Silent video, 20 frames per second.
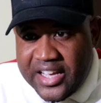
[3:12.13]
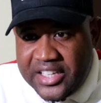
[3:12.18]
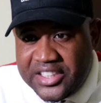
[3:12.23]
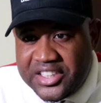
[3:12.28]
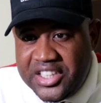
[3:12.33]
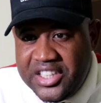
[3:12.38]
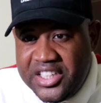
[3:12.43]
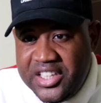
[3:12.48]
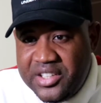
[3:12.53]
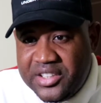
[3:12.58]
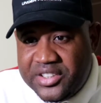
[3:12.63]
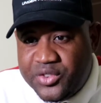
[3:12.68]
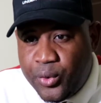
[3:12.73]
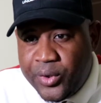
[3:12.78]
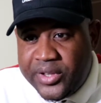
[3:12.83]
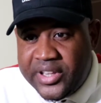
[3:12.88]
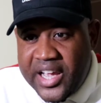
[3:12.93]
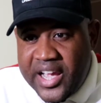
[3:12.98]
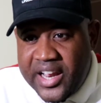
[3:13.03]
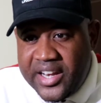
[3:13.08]
She
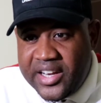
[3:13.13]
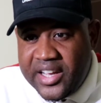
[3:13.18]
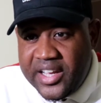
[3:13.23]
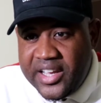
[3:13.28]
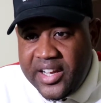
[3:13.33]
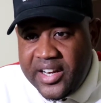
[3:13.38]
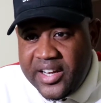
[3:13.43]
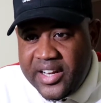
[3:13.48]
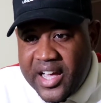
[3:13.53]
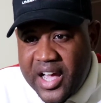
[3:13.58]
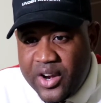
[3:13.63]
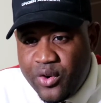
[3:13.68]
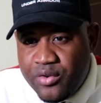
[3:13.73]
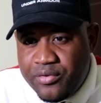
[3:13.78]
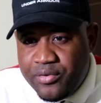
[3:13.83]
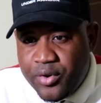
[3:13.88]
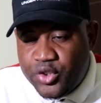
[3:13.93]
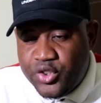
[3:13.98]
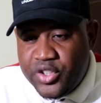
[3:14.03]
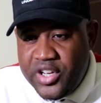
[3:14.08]
tweeted in an
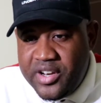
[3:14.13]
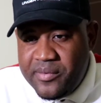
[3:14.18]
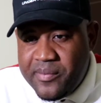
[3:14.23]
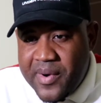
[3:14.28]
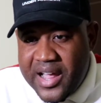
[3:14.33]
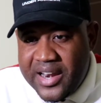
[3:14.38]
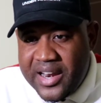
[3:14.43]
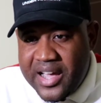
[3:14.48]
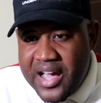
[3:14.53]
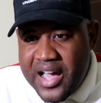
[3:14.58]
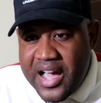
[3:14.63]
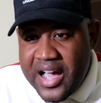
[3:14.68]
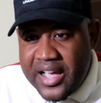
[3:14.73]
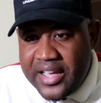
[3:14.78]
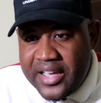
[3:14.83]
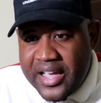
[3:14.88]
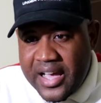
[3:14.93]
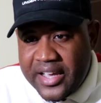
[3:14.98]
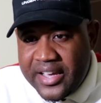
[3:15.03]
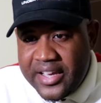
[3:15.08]
unfortunate manner
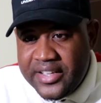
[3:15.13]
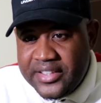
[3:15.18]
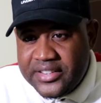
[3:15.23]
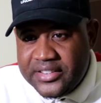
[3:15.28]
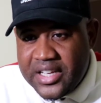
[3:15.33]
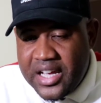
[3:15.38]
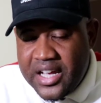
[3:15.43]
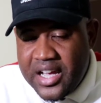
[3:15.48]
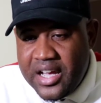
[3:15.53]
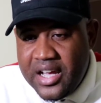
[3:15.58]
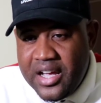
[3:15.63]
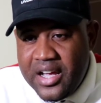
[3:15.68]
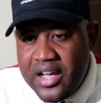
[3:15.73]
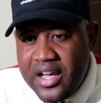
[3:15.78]
against uh,